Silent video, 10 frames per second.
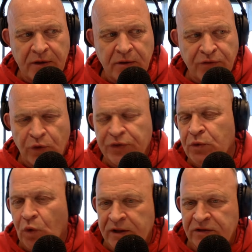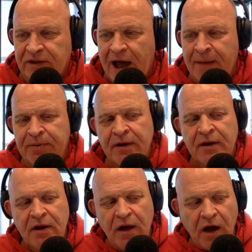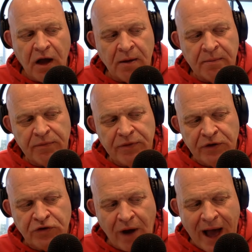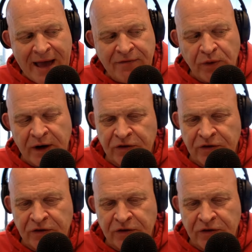fourth and one stop. The drive where